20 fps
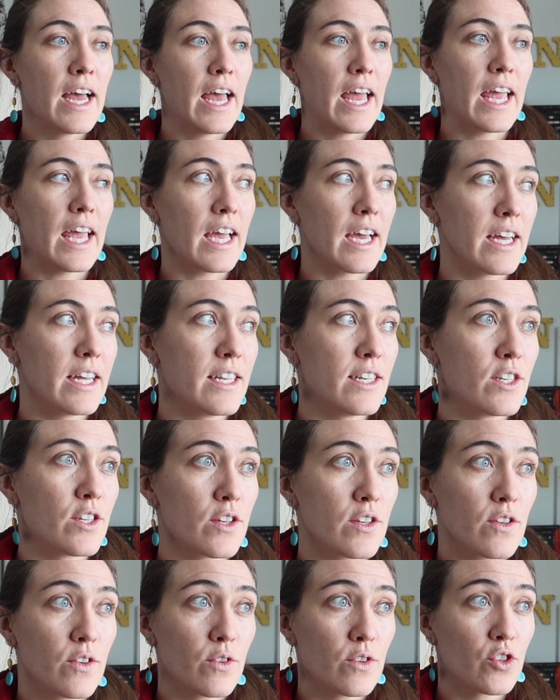
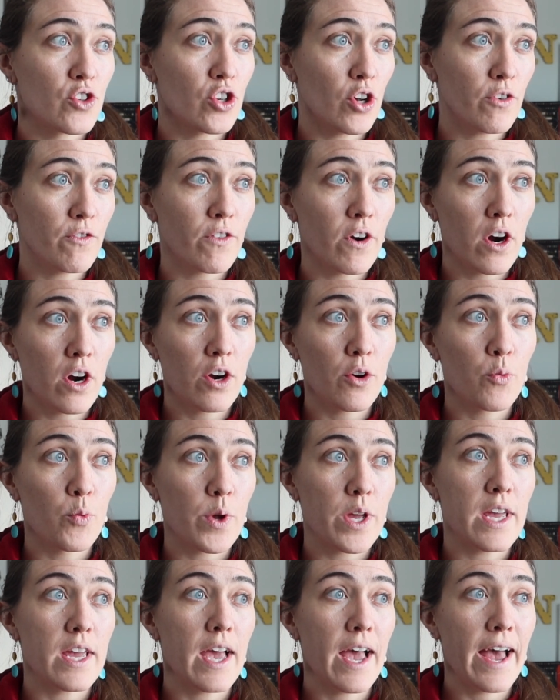And so far
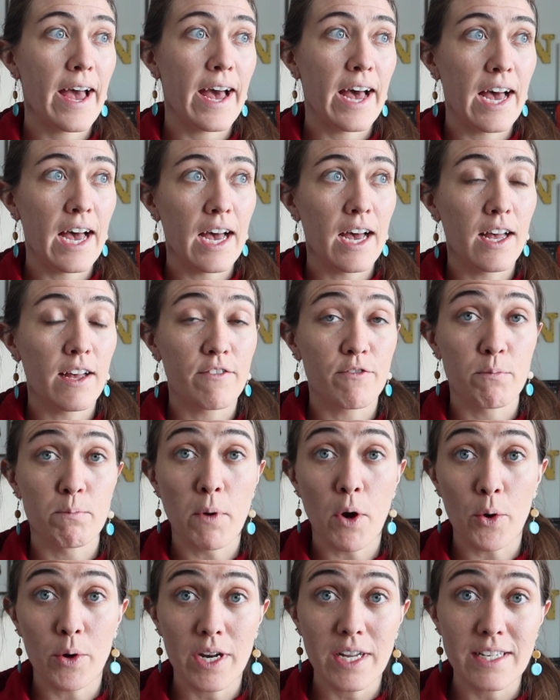we have
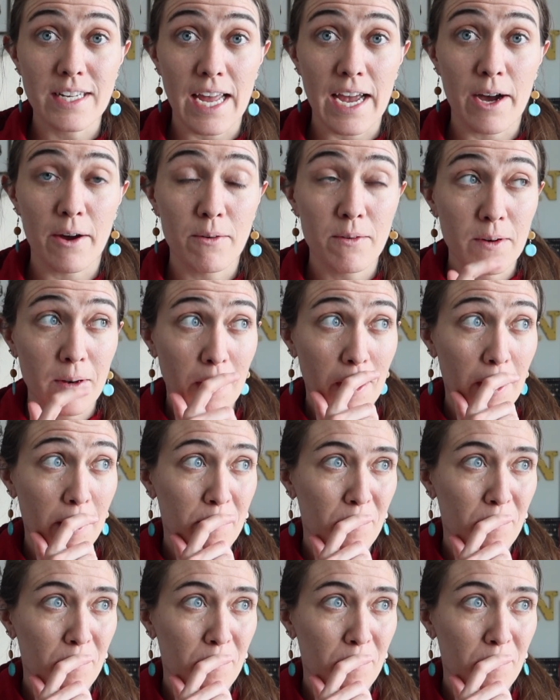mowed it down,